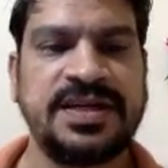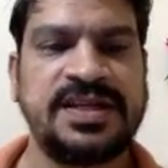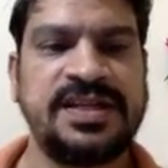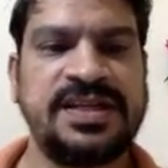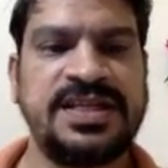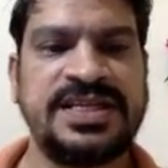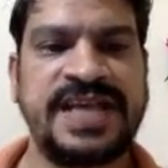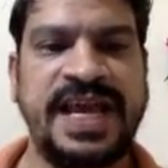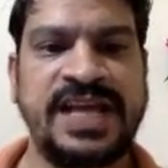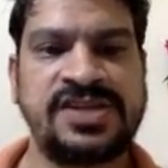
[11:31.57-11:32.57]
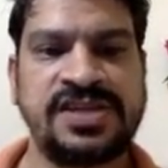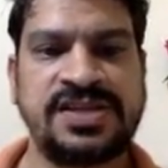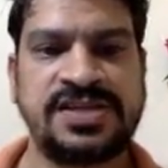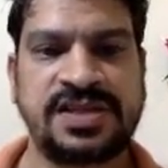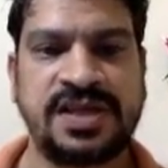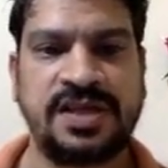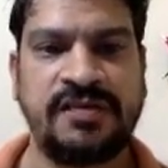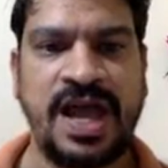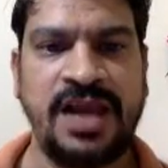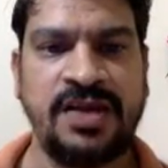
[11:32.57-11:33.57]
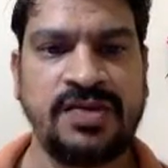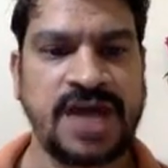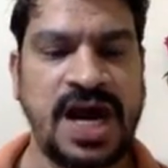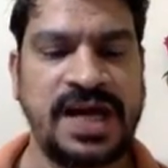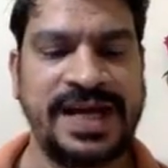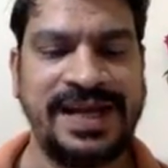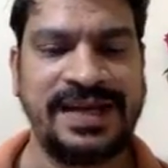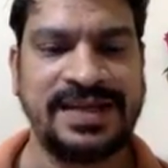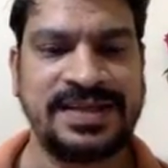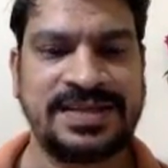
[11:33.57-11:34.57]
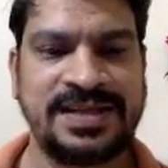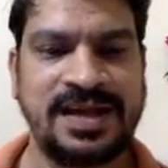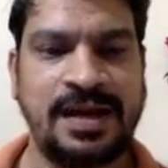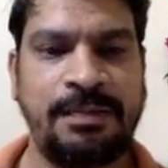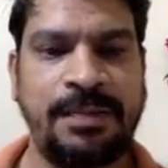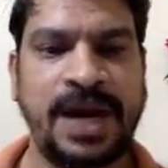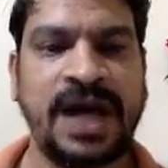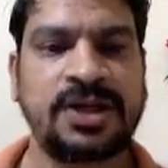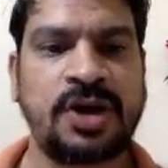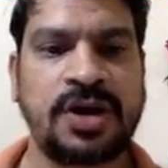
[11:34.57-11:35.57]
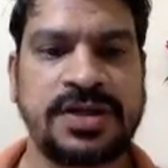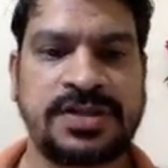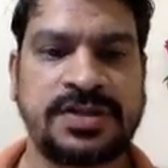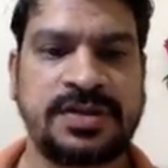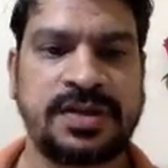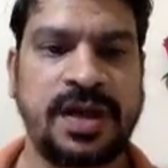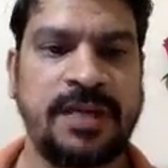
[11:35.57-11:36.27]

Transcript: These ages values are telling us the path cost, okay?